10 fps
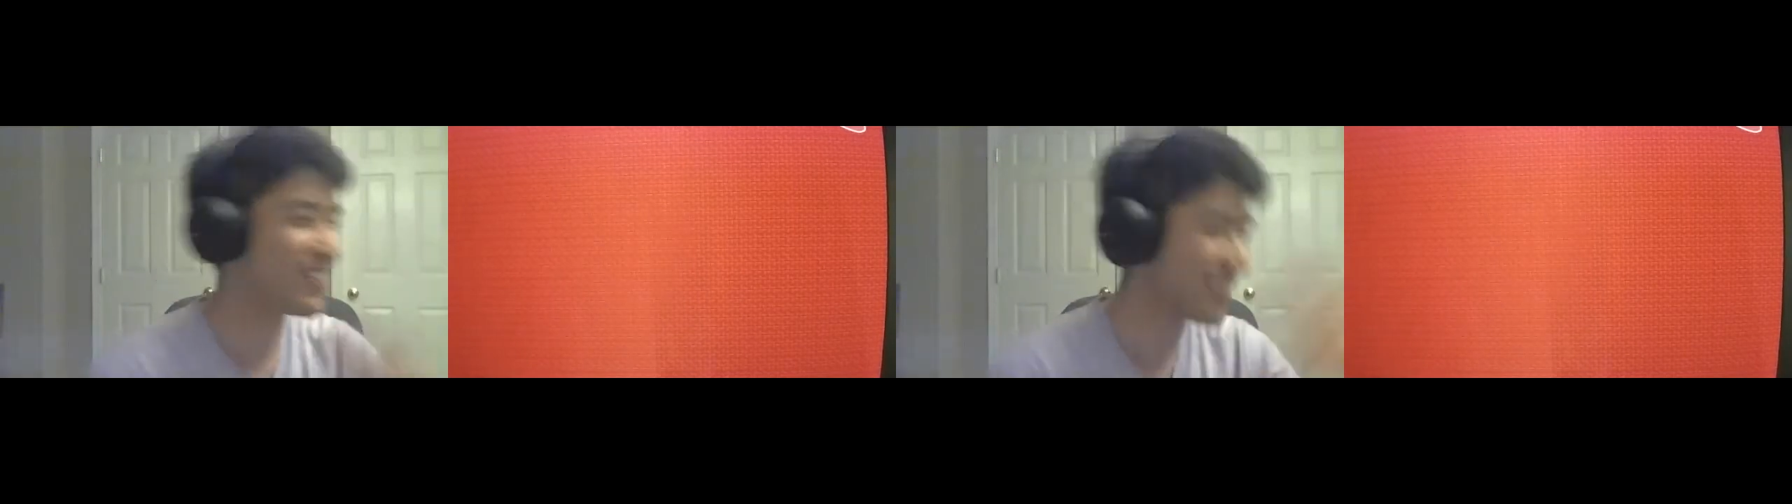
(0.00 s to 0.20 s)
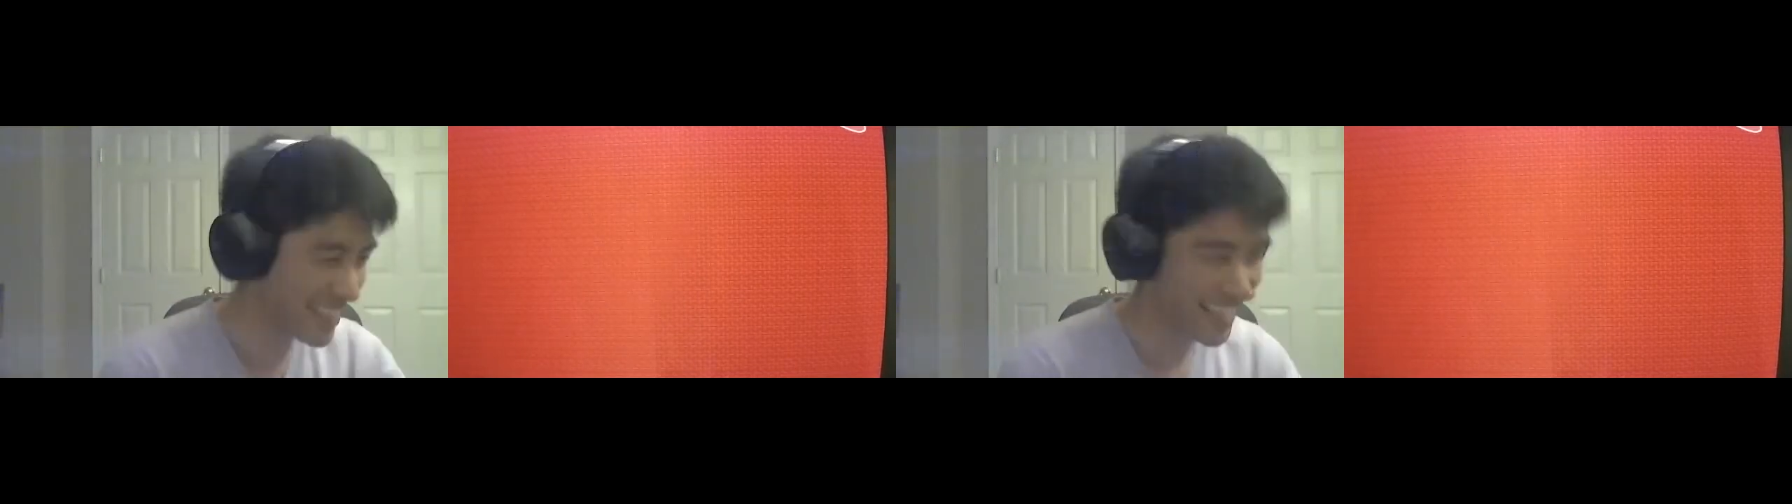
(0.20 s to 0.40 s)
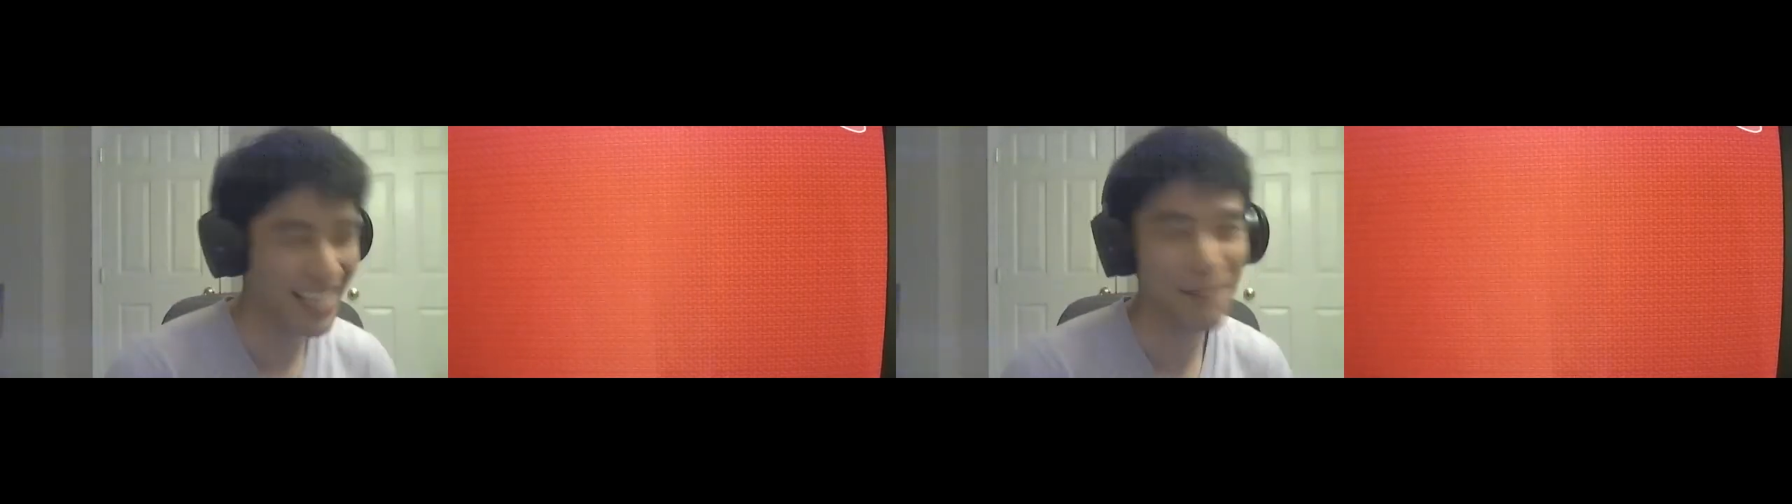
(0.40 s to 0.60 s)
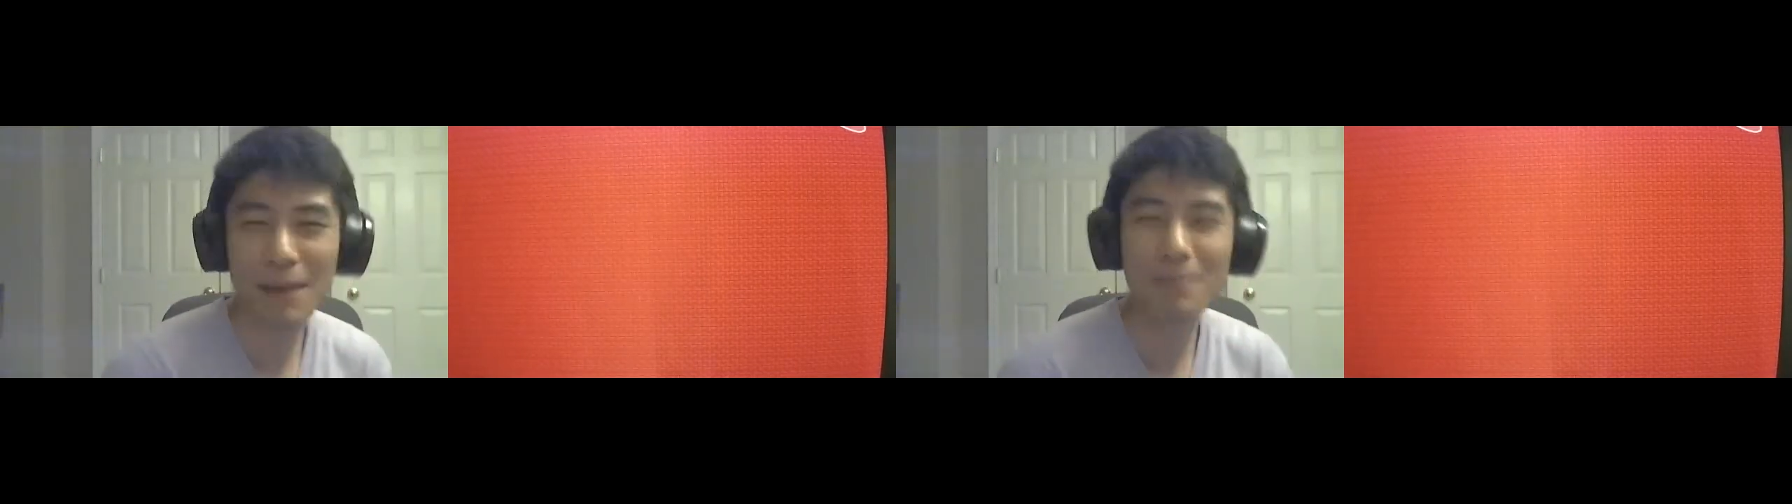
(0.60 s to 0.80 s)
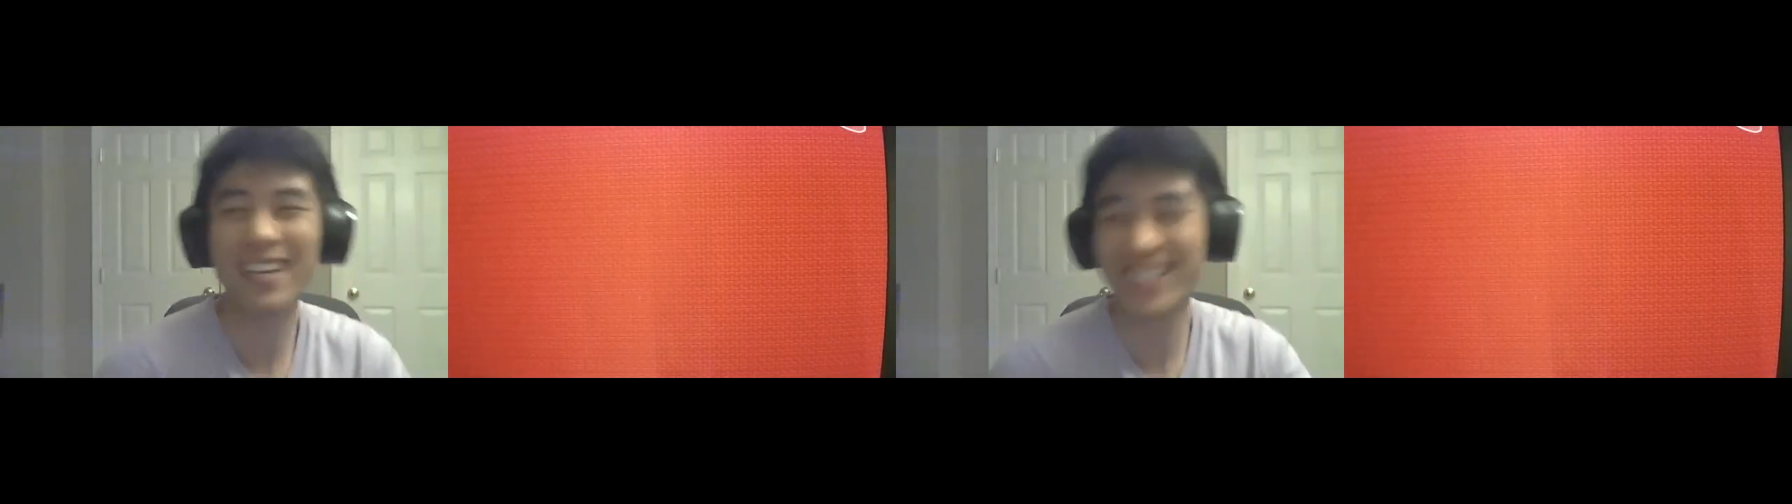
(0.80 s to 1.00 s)
and all that.
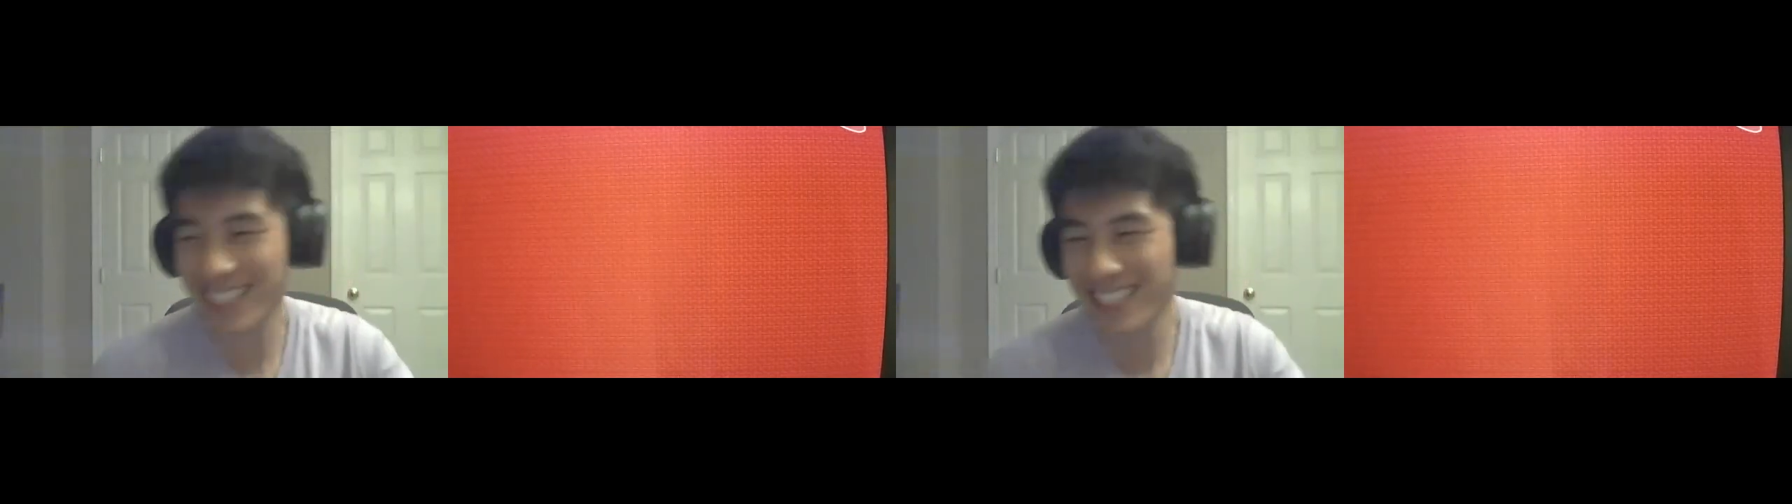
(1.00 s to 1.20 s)
Maybe I should